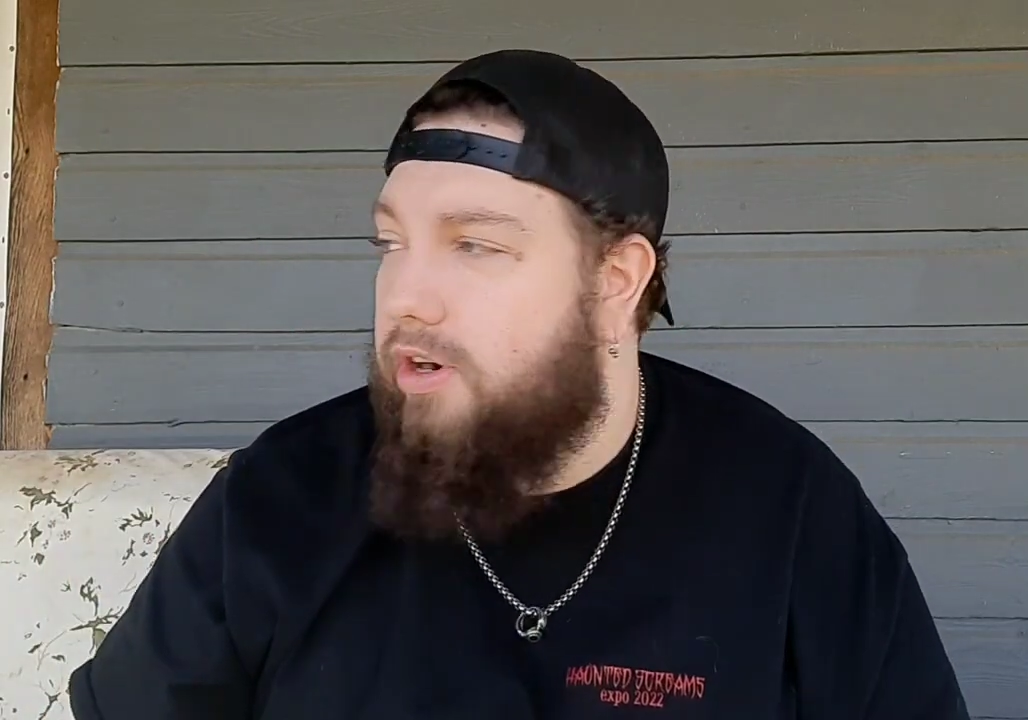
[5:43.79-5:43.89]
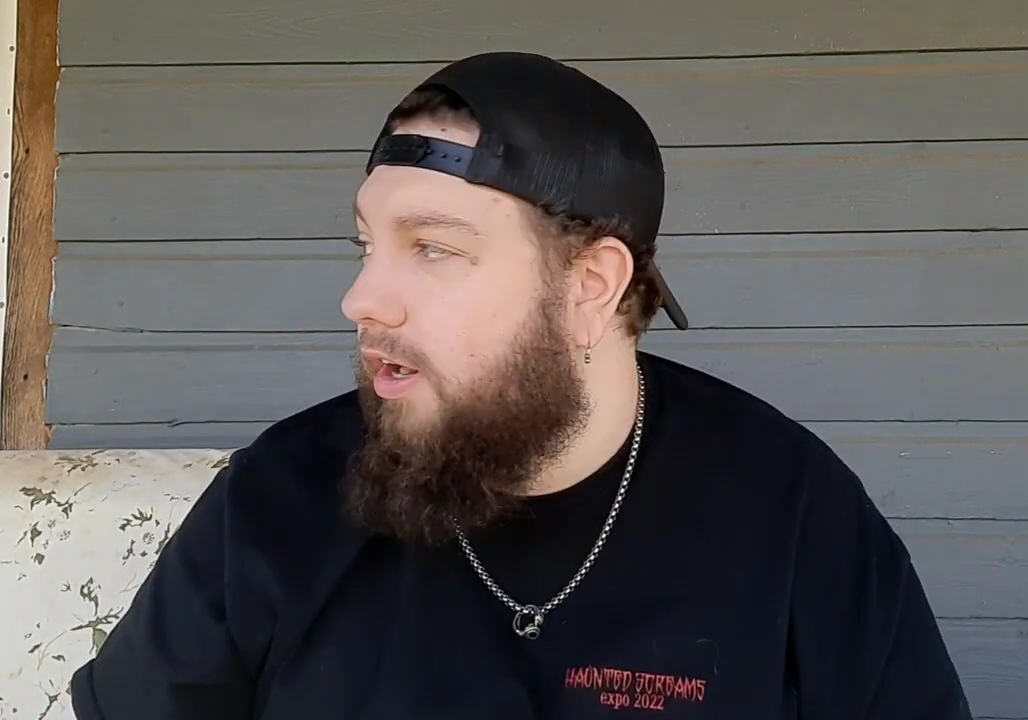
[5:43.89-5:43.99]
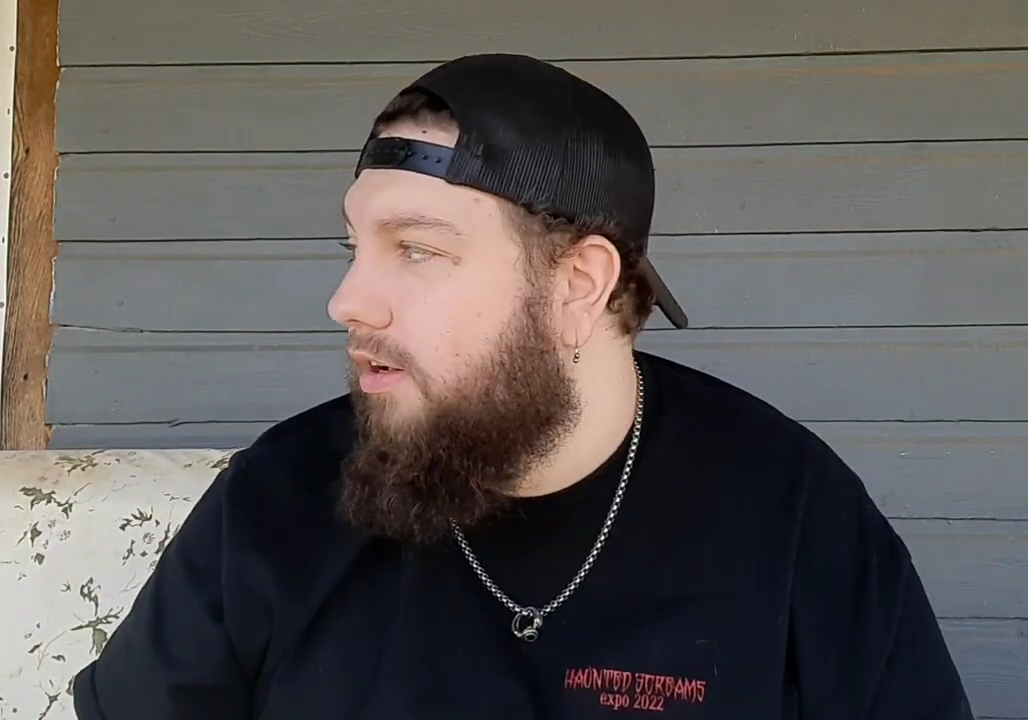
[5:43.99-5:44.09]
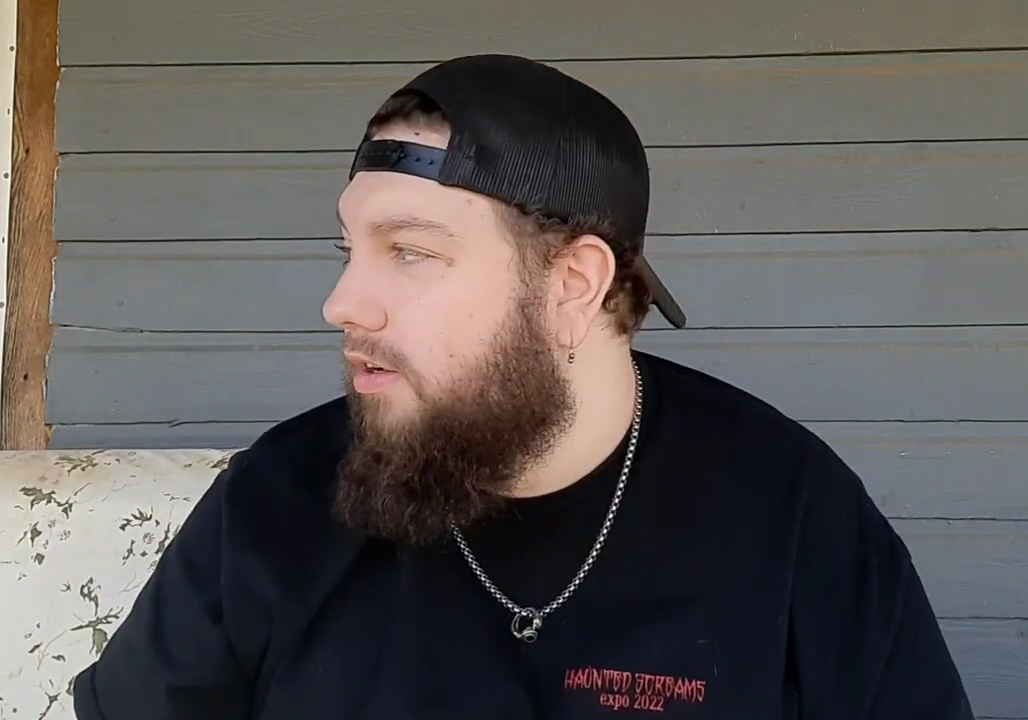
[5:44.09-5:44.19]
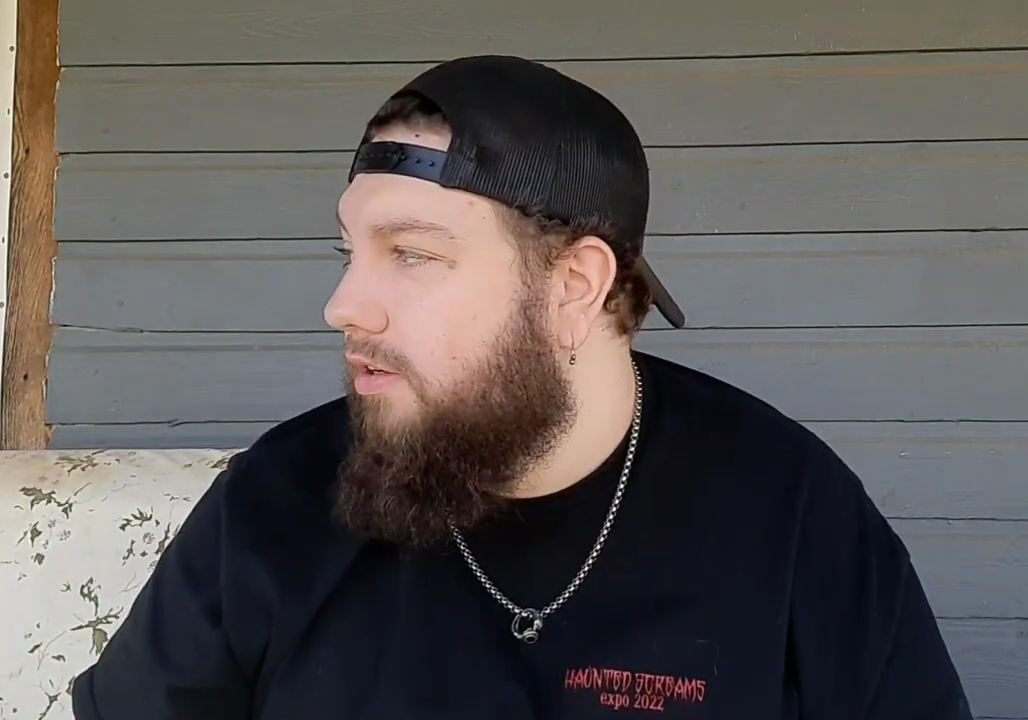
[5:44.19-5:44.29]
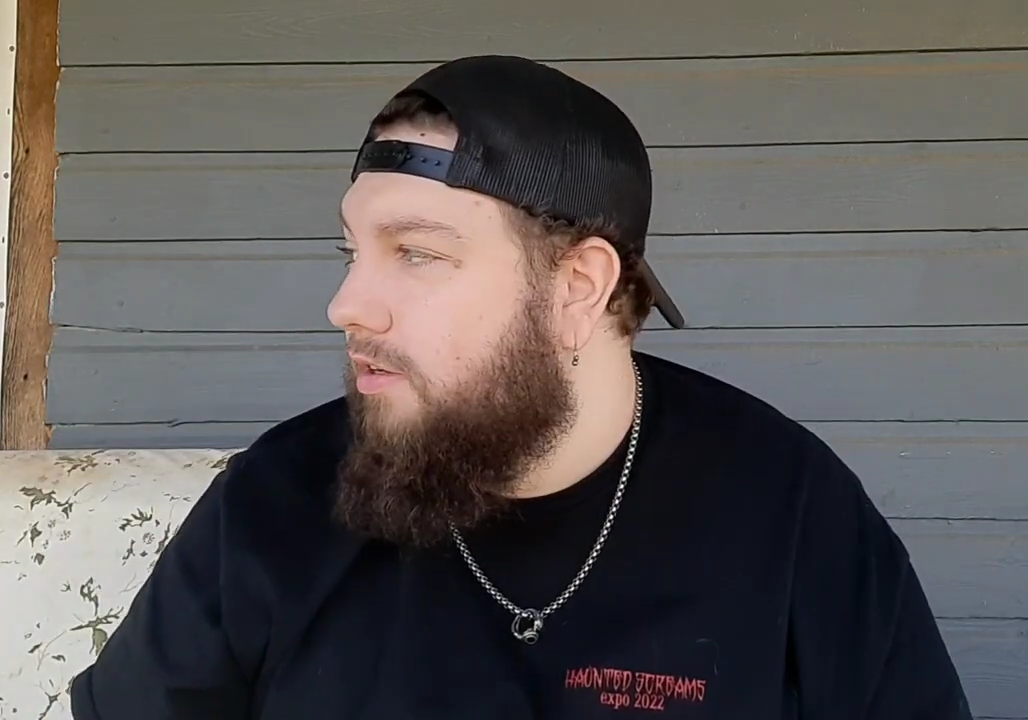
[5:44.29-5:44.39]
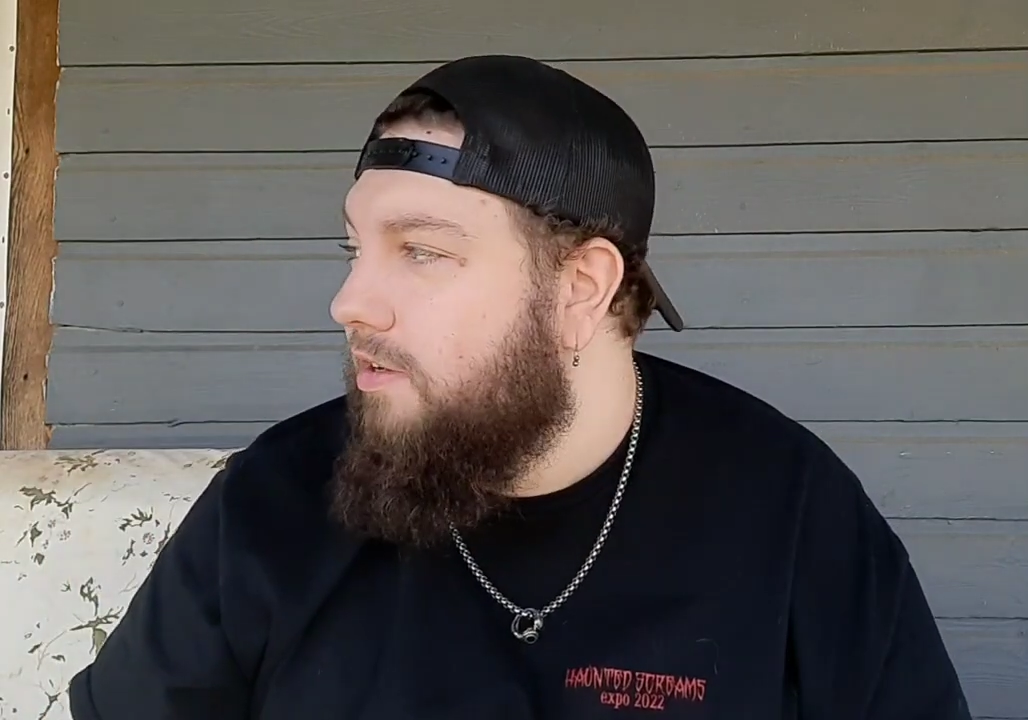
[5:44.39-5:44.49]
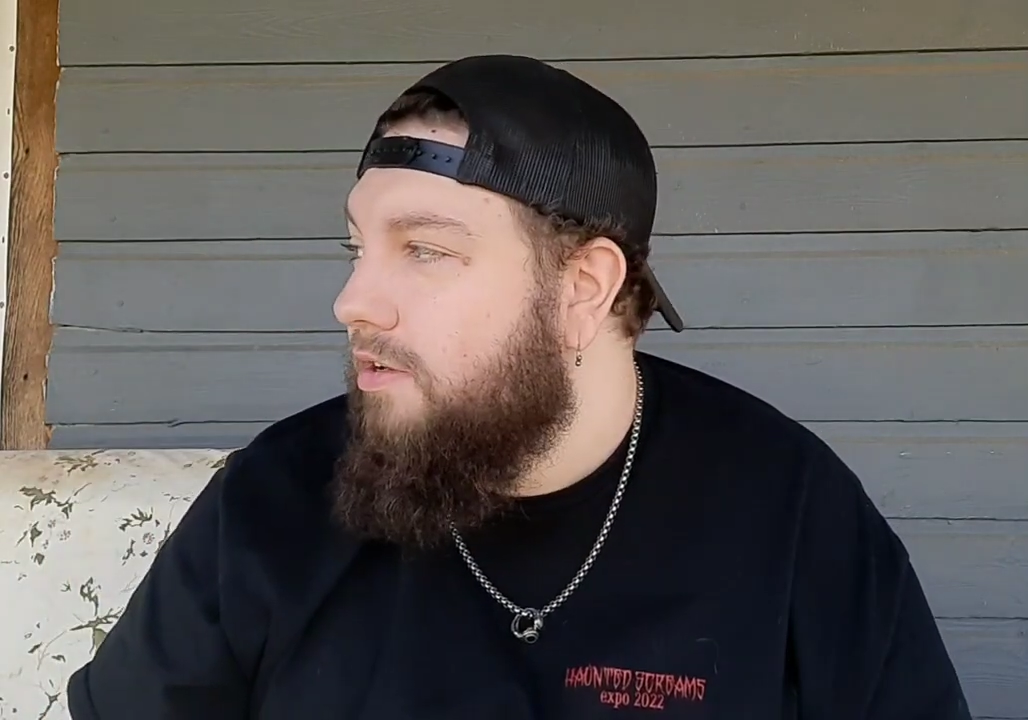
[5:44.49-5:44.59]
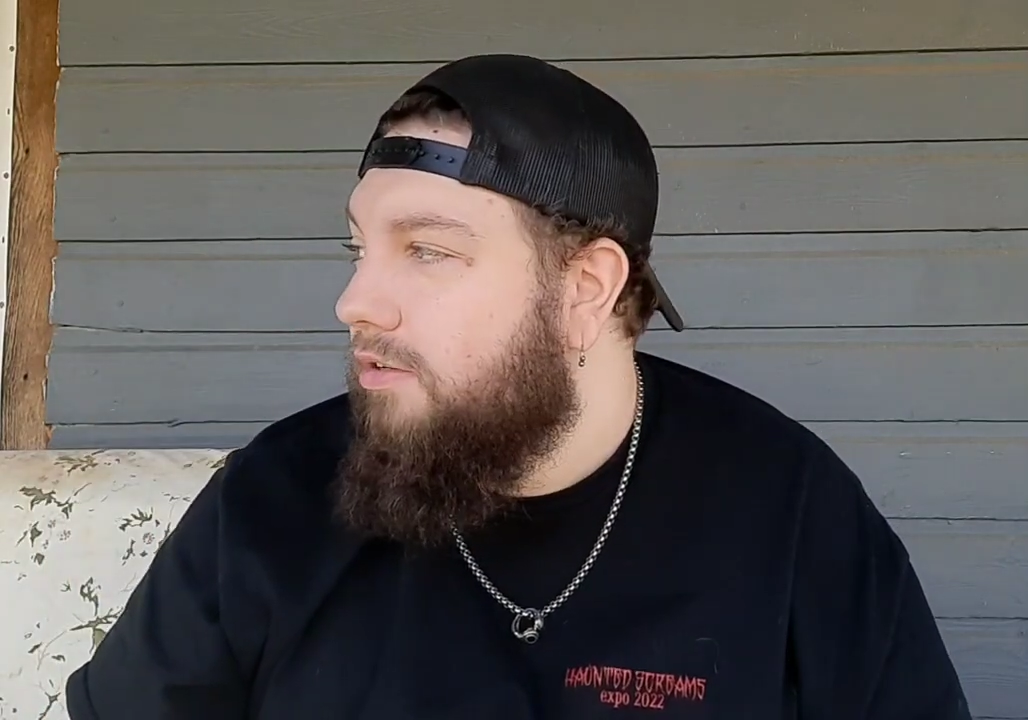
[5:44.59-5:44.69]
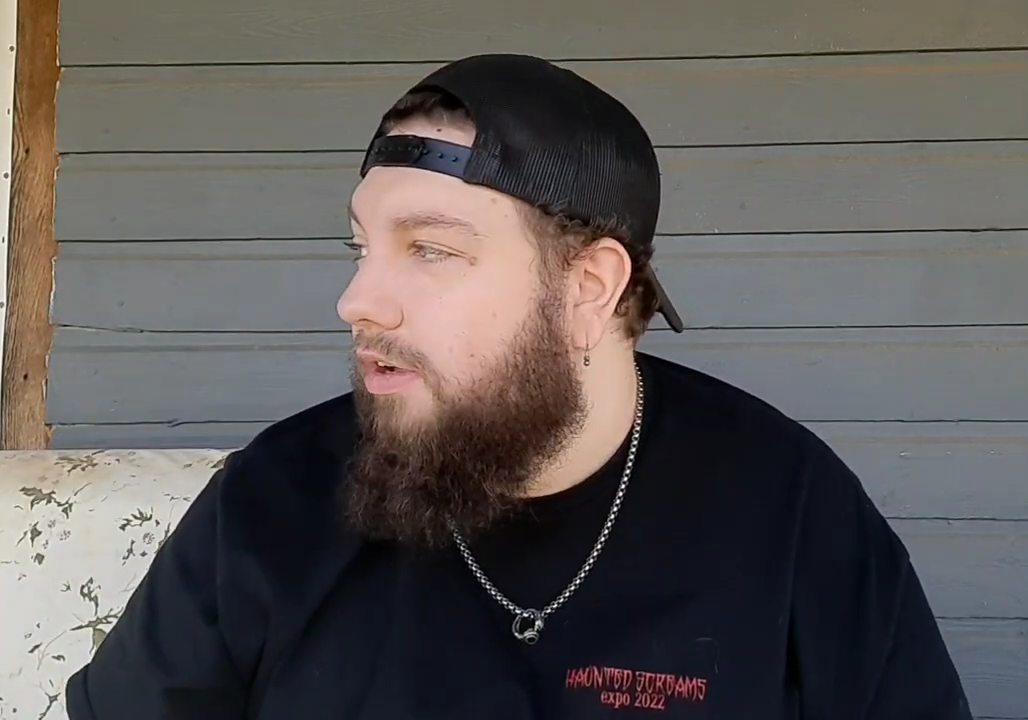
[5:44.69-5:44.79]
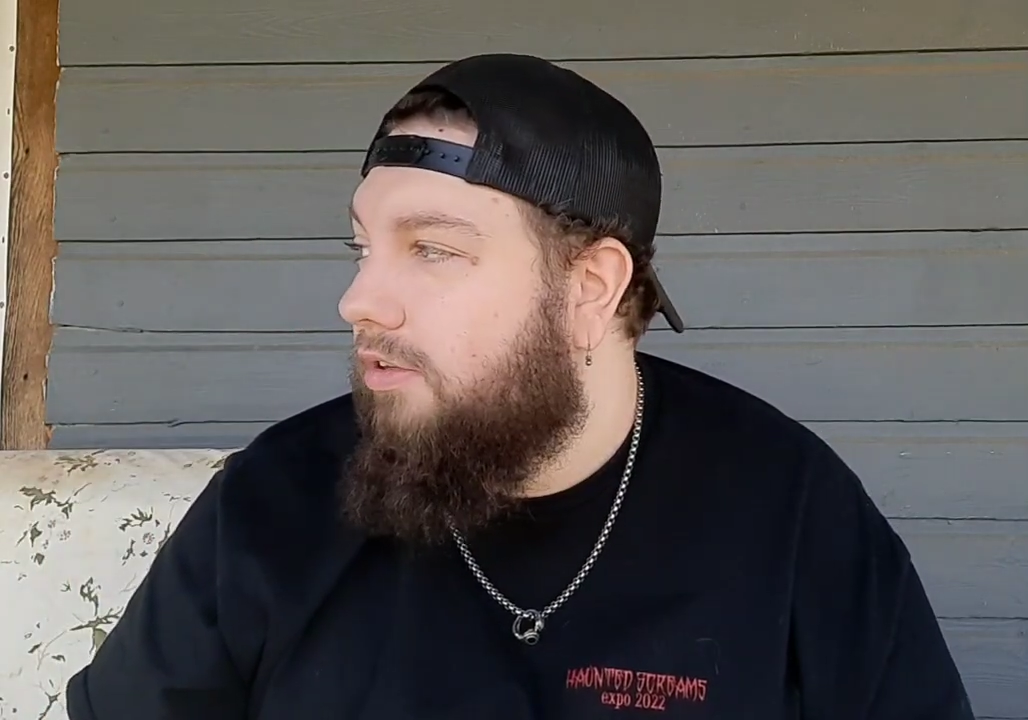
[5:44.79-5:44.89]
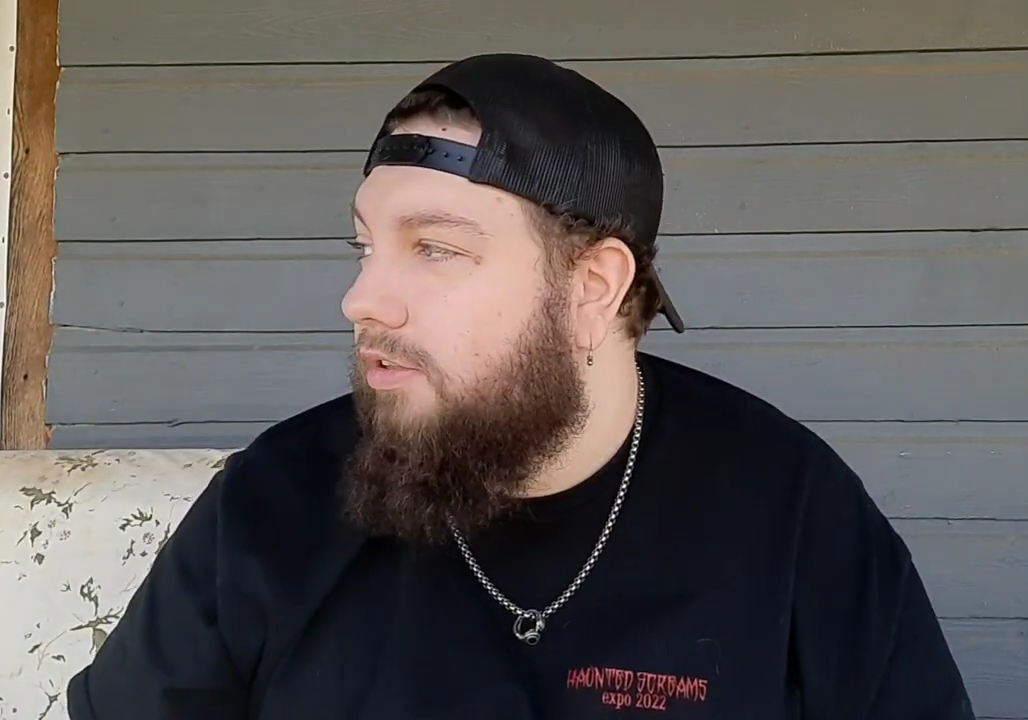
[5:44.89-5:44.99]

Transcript: head. Oh,